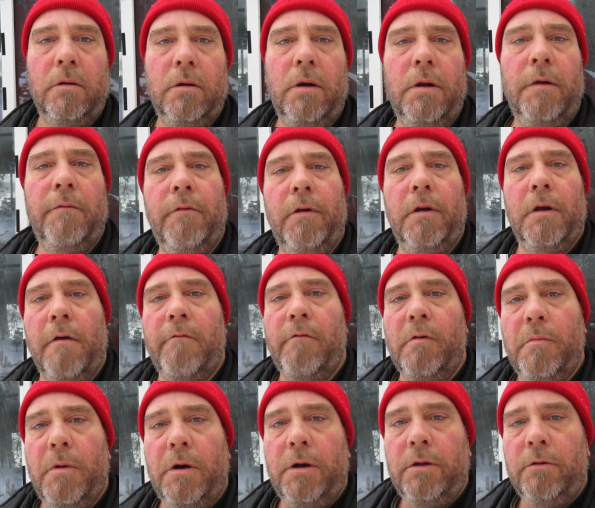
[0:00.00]
Good evening,
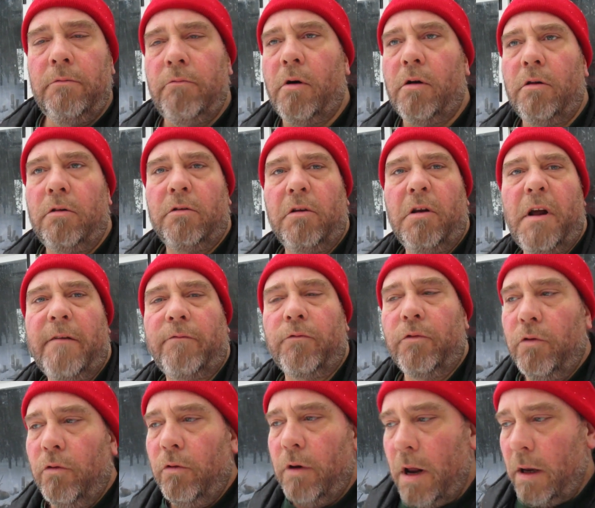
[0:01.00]
everybody. Well, good
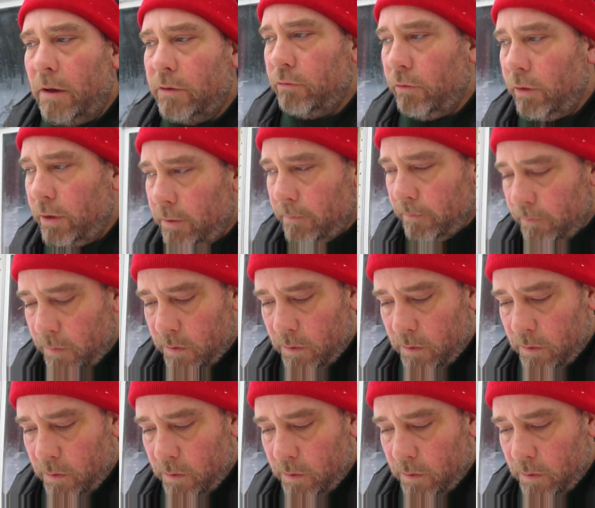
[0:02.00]
afternoon, actually.